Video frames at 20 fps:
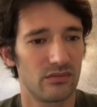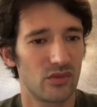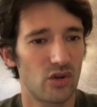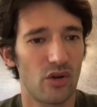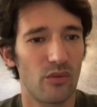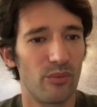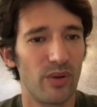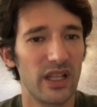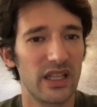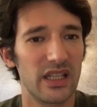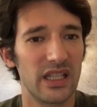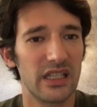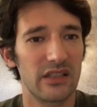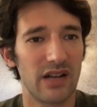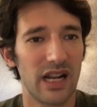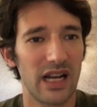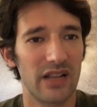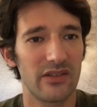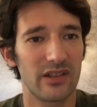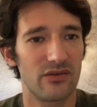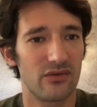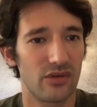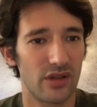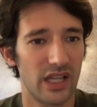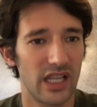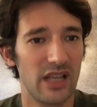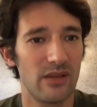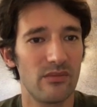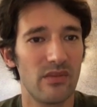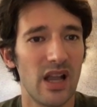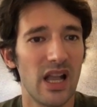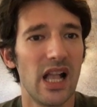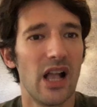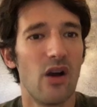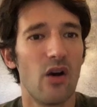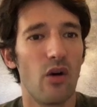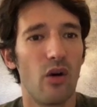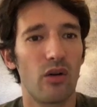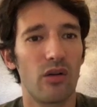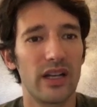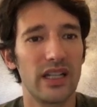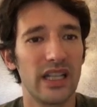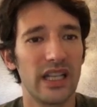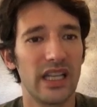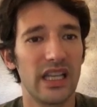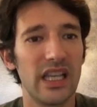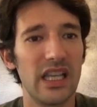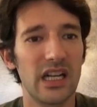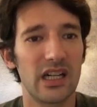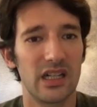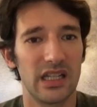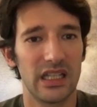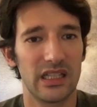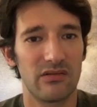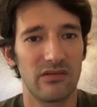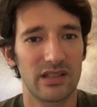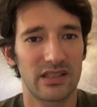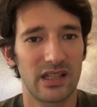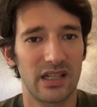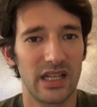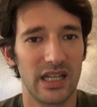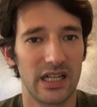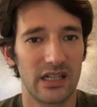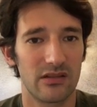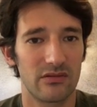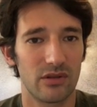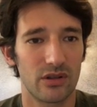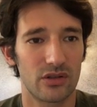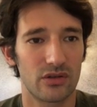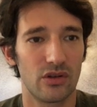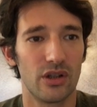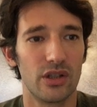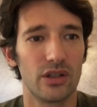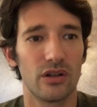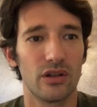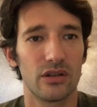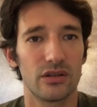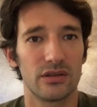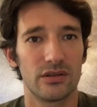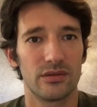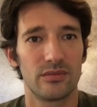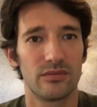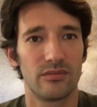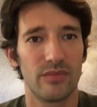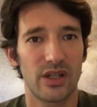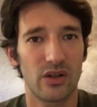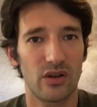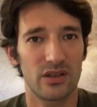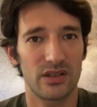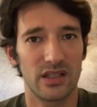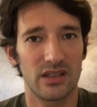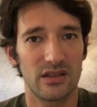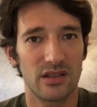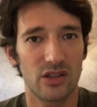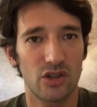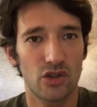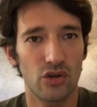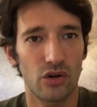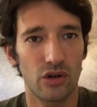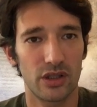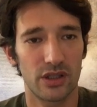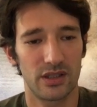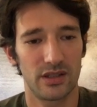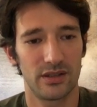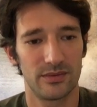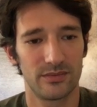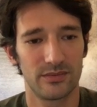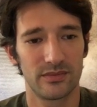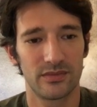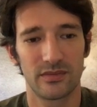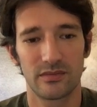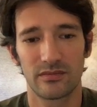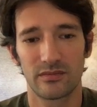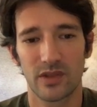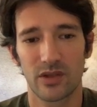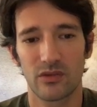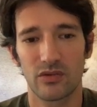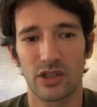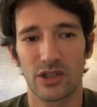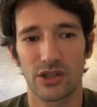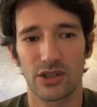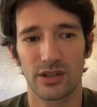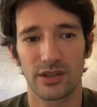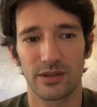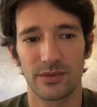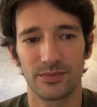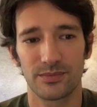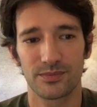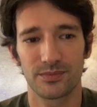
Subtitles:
completely irrelevant for him. Already here it was clear what's going on, because it's the short version.